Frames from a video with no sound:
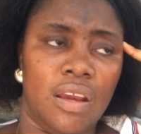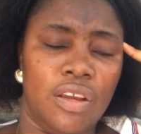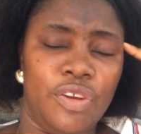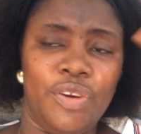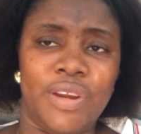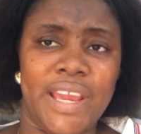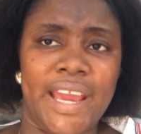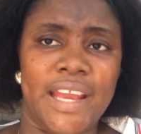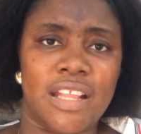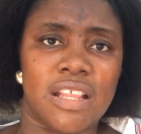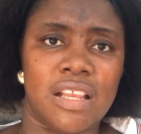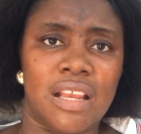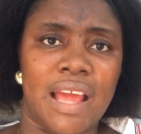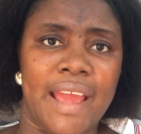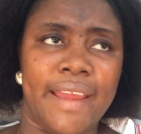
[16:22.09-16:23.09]
You get,
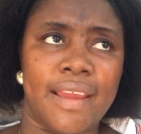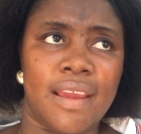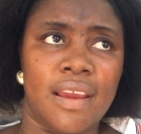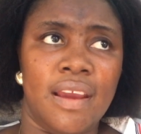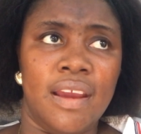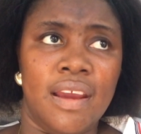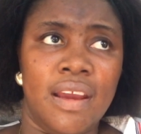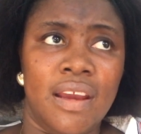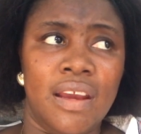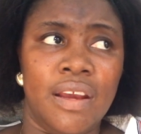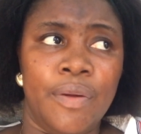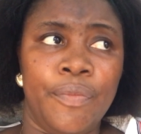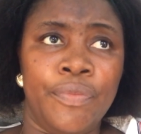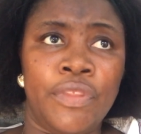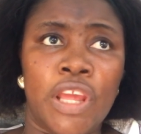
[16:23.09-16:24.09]
like,
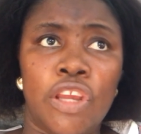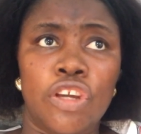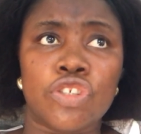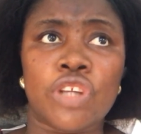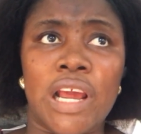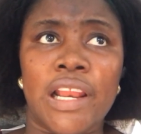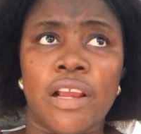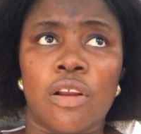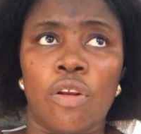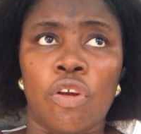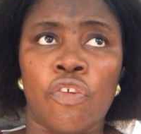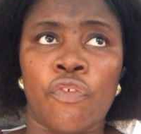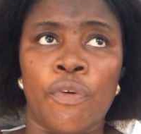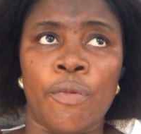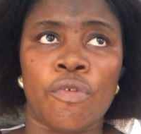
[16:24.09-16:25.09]
they usually
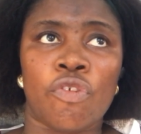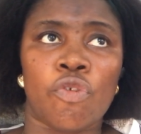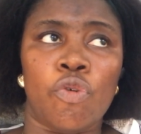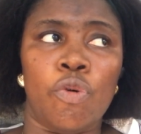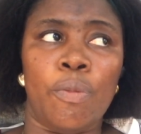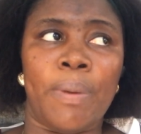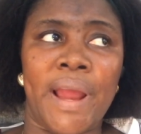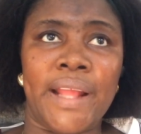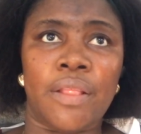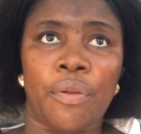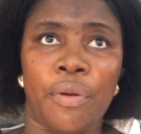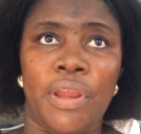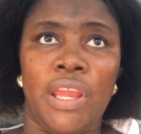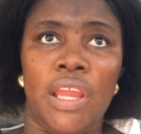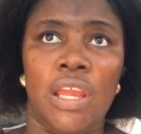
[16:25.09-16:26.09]
close from school by
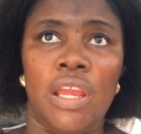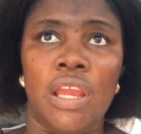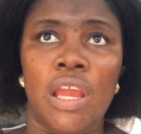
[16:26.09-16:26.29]
3.